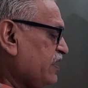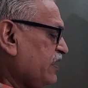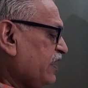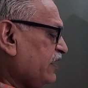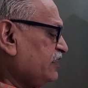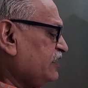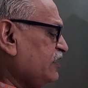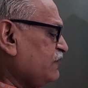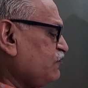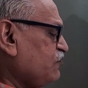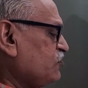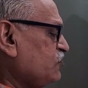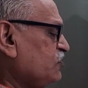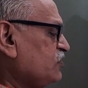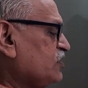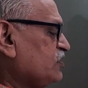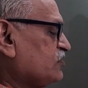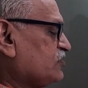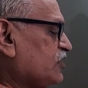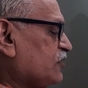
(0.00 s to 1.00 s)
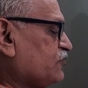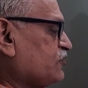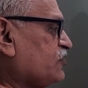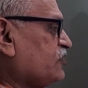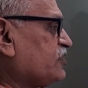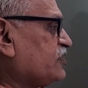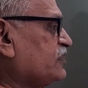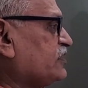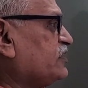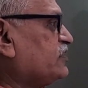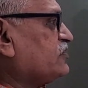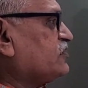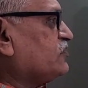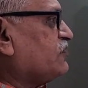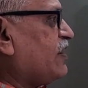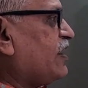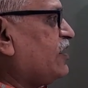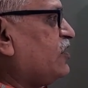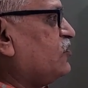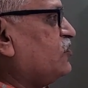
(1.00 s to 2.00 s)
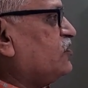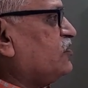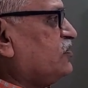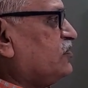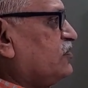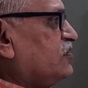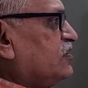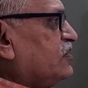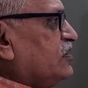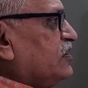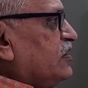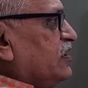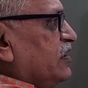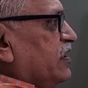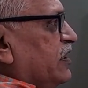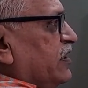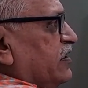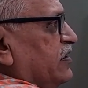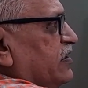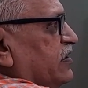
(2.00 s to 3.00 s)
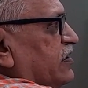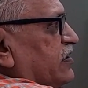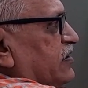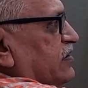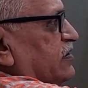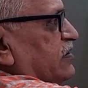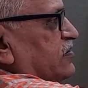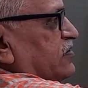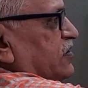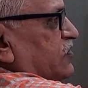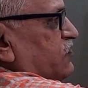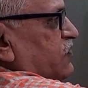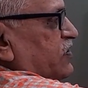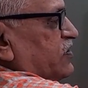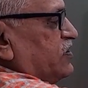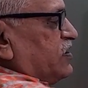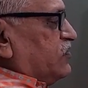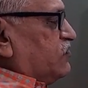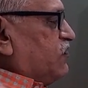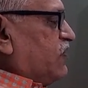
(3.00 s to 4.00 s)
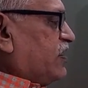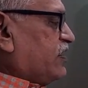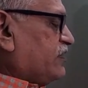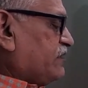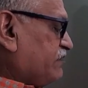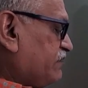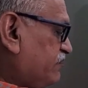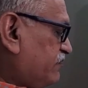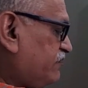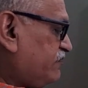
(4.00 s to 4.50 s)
And therefore, substituting this value in this equation 1.